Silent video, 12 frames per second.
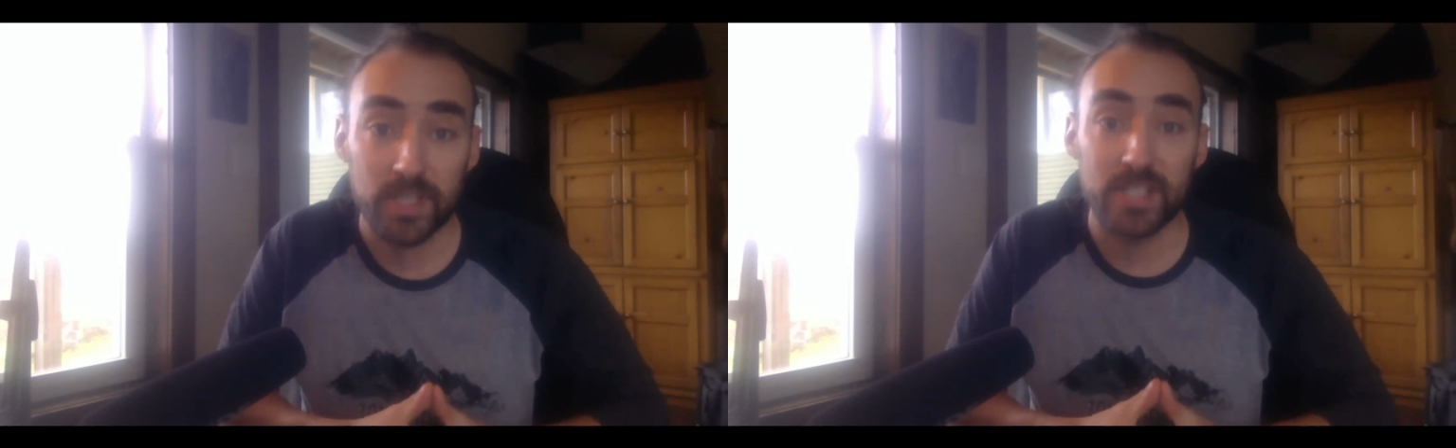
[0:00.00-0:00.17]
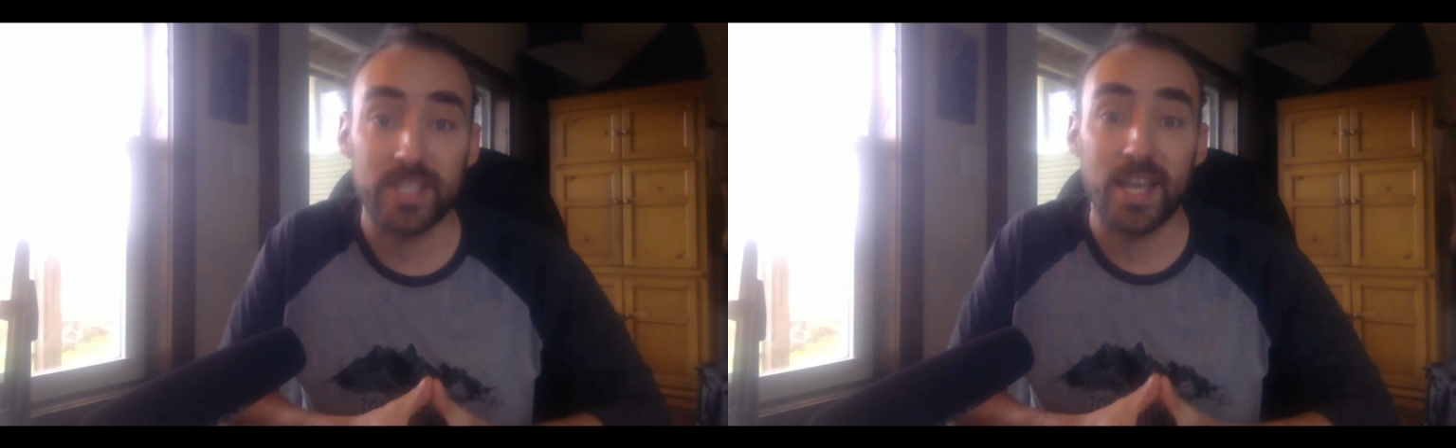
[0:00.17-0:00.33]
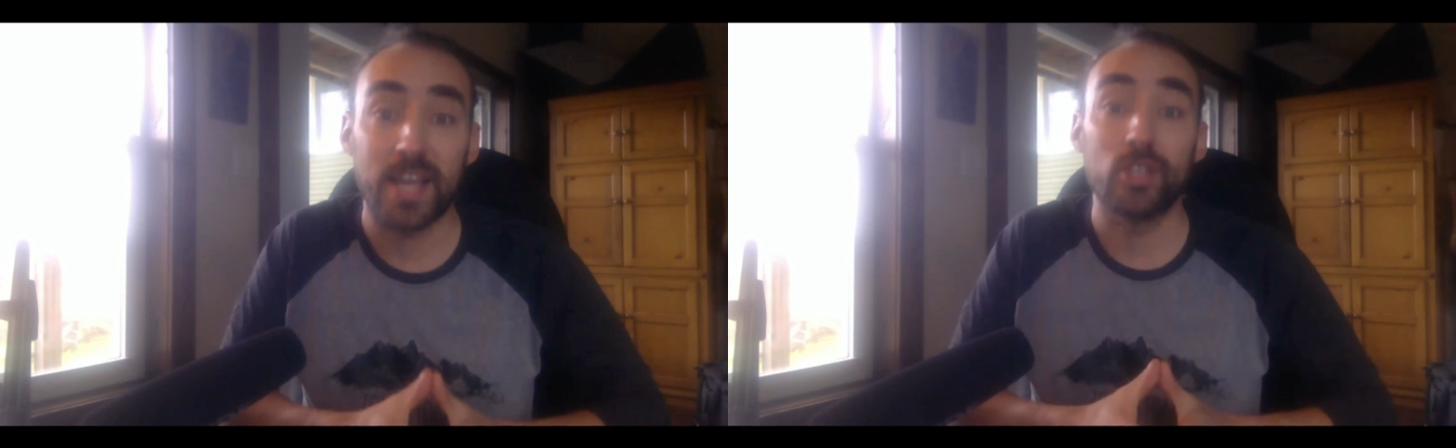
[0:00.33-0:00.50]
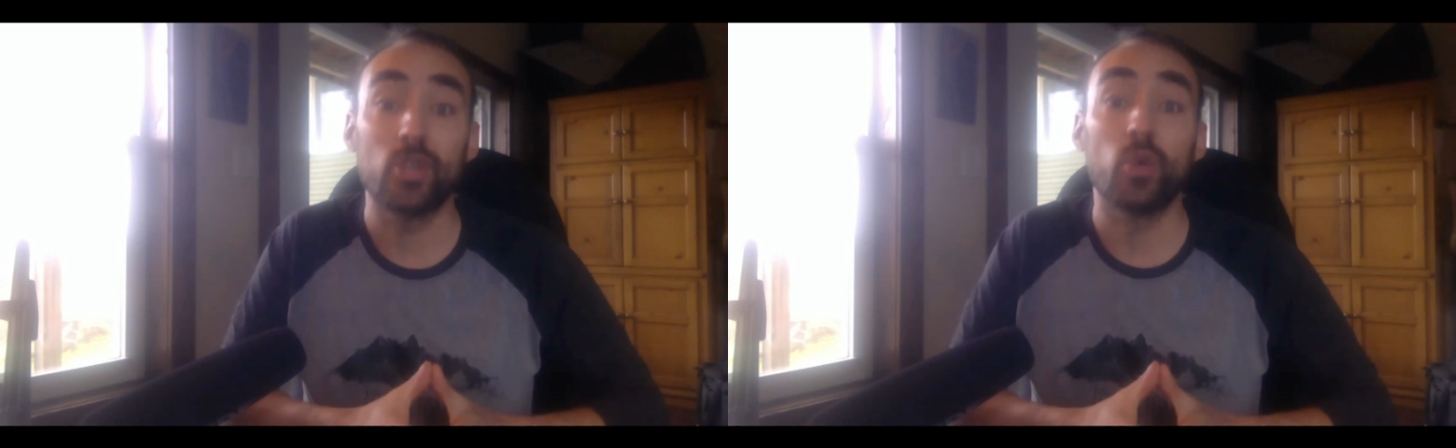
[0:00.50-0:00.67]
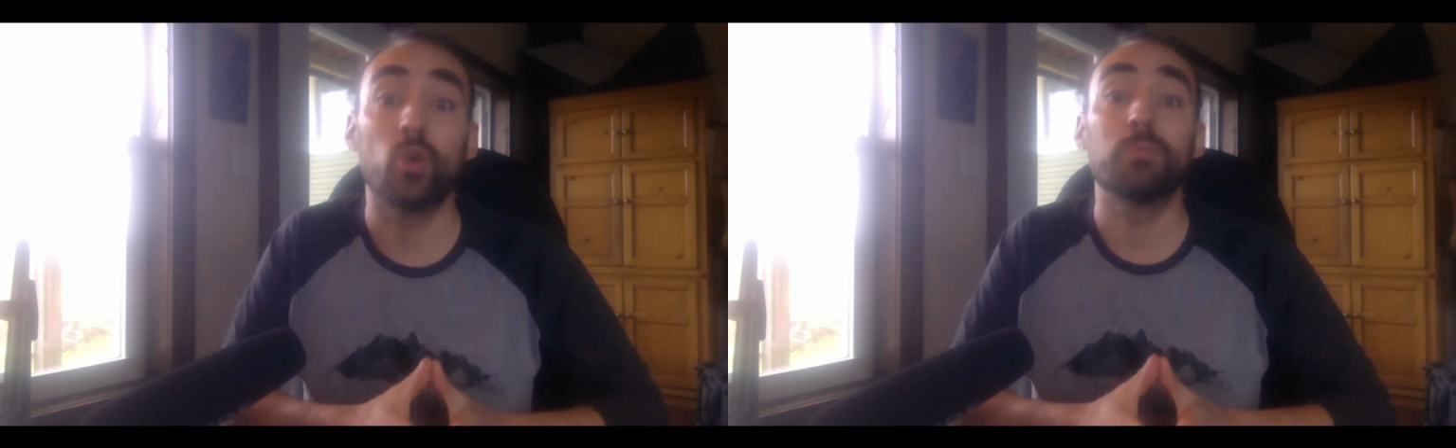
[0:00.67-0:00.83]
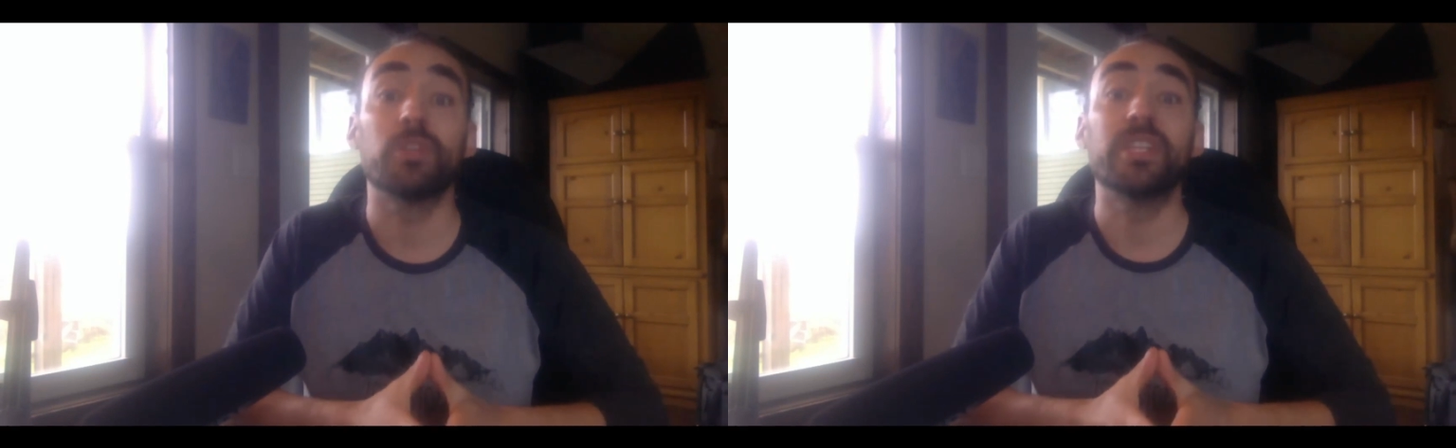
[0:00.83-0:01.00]
is that
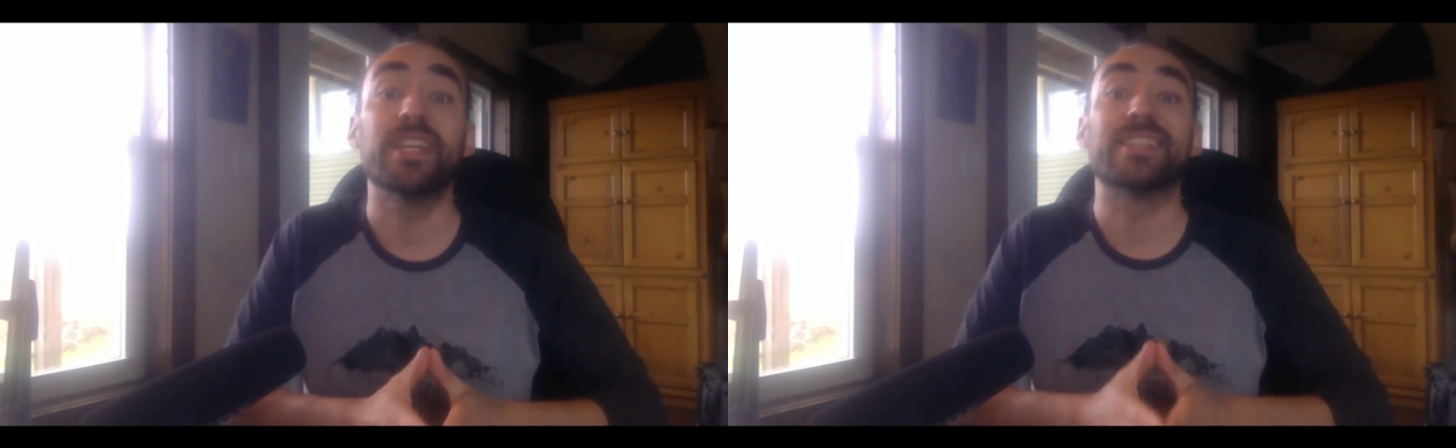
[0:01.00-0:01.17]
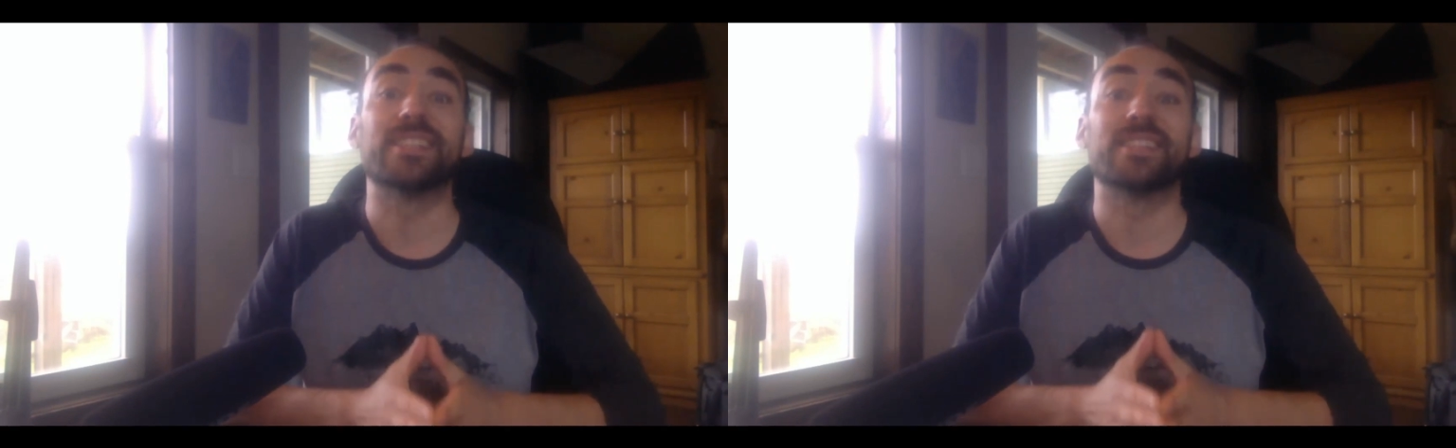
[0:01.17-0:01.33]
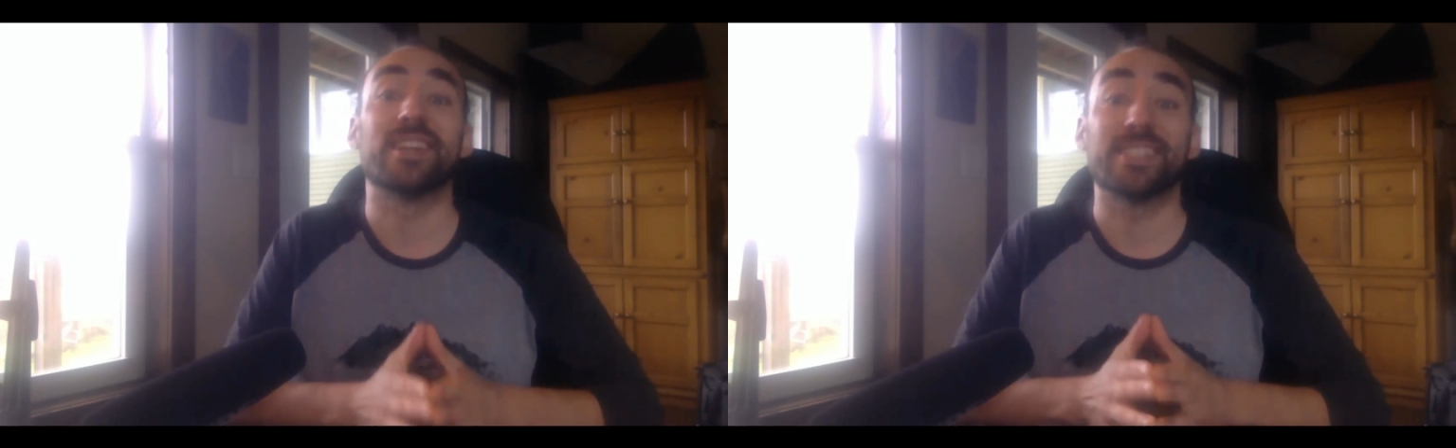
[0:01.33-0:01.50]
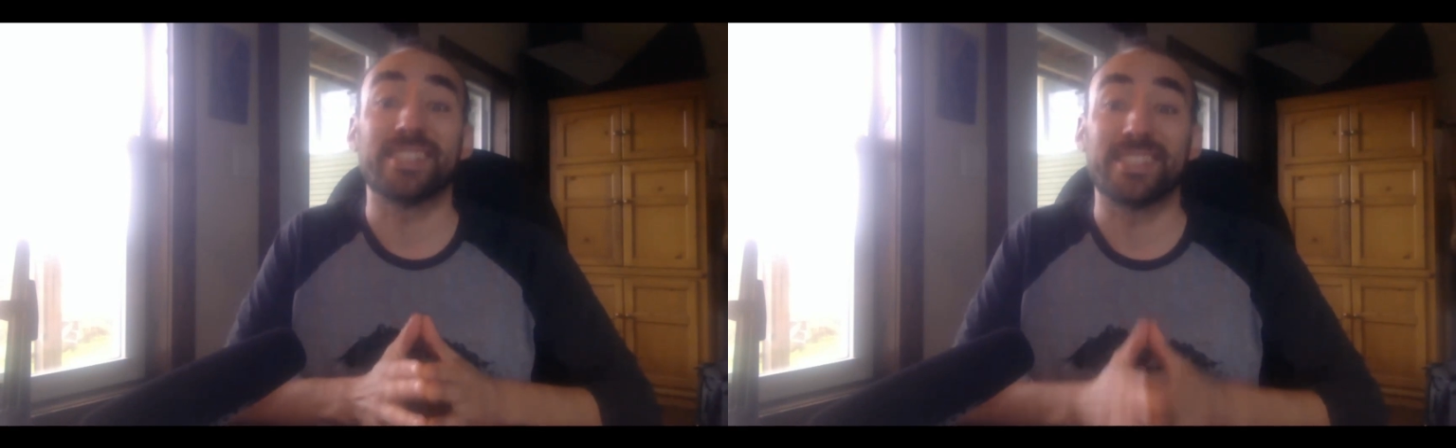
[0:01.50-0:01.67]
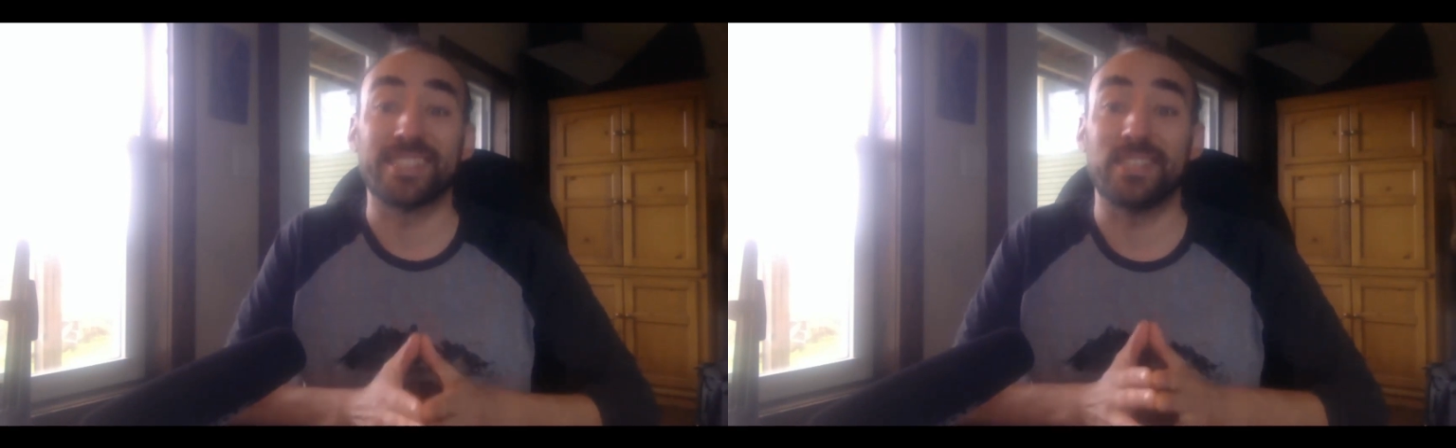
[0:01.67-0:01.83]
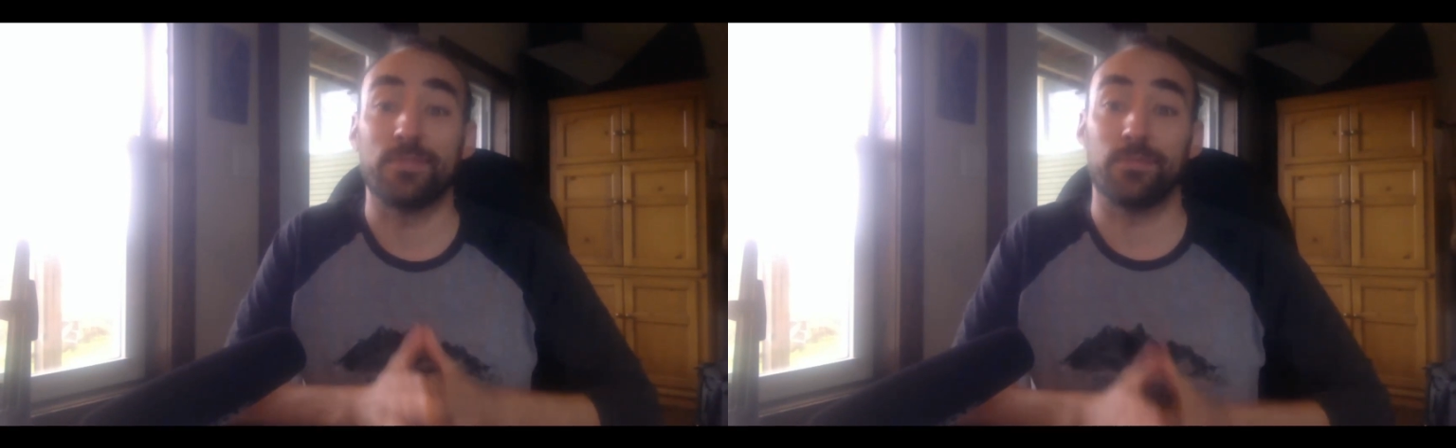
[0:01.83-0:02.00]
your money is not
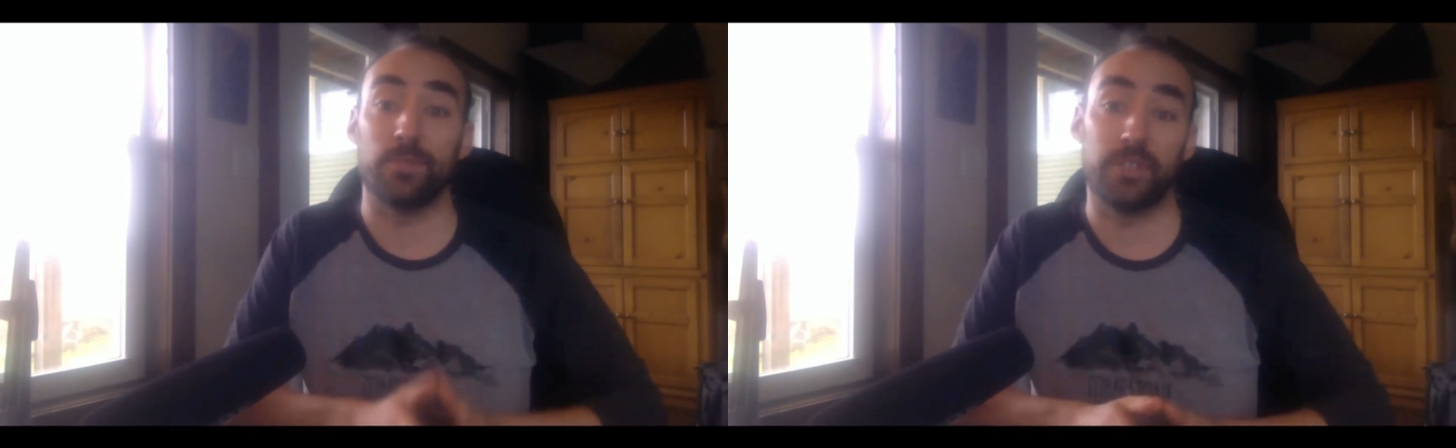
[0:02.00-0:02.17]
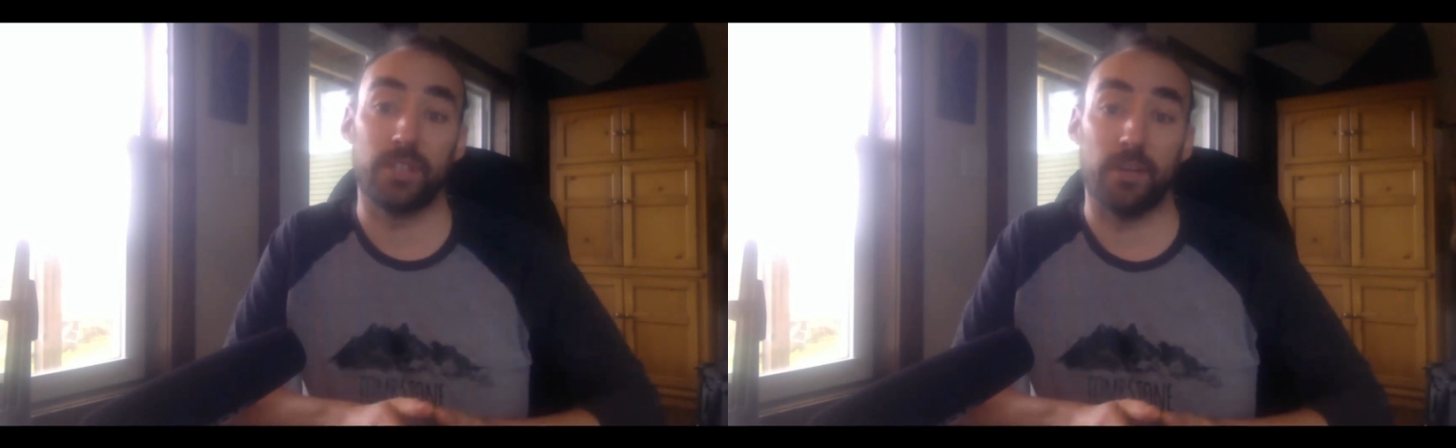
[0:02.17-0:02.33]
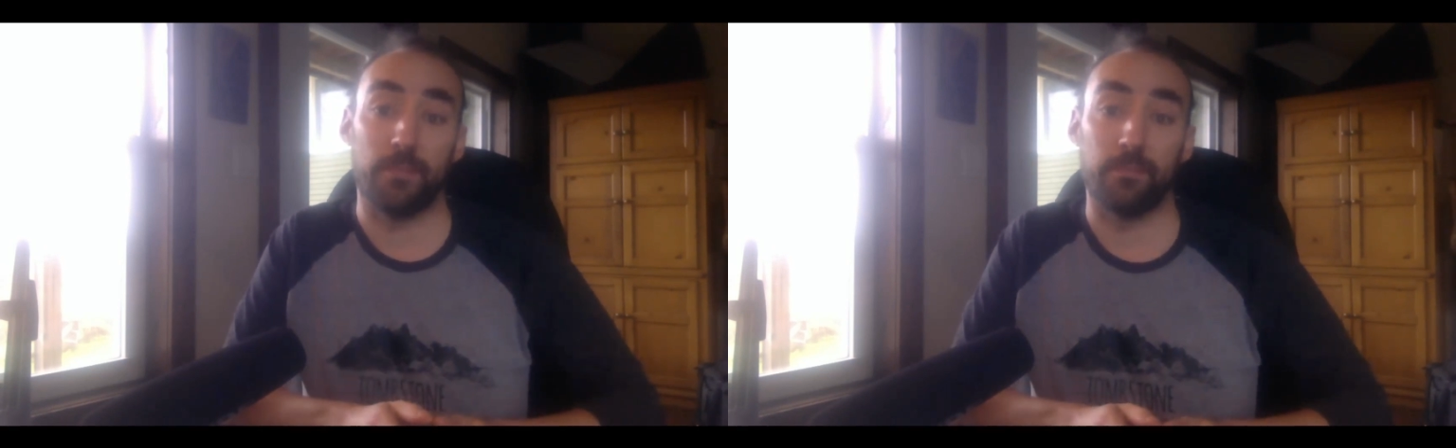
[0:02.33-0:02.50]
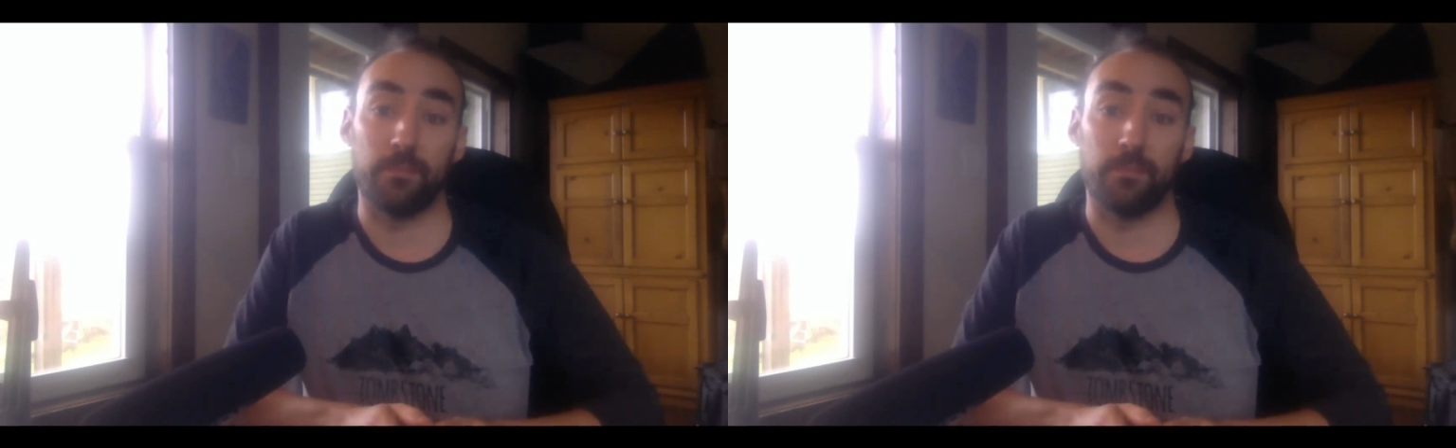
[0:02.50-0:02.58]
safe with them.